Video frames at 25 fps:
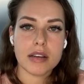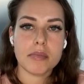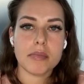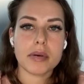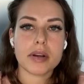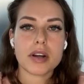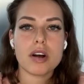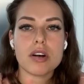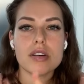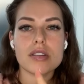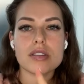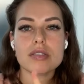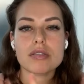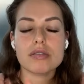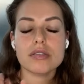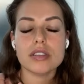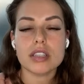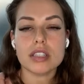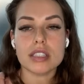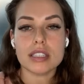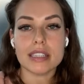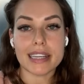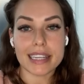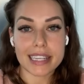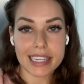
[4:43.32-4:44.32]
but also
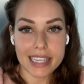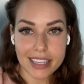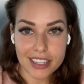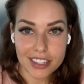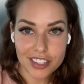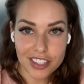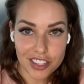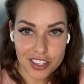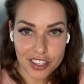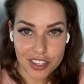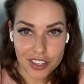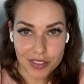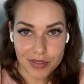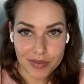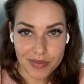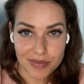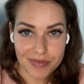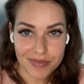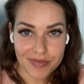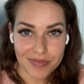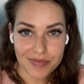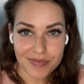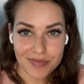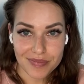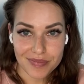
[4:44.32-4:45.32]
your lineage
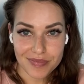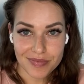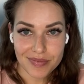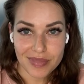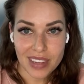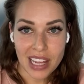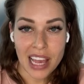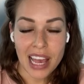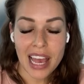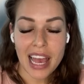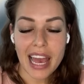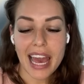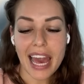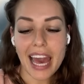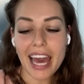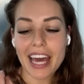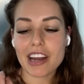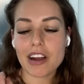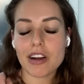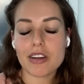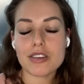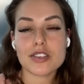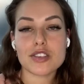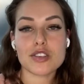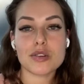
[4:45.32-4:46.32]
and
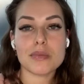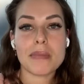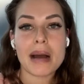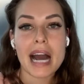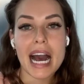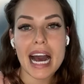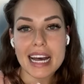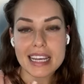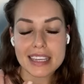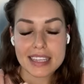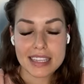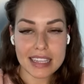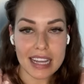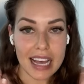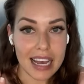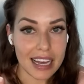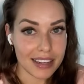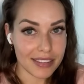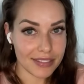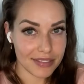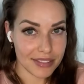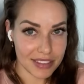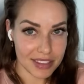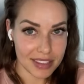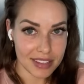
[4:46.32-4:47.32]
also past
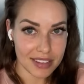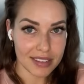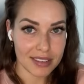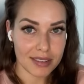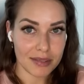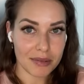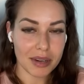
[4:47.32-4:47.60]
lives.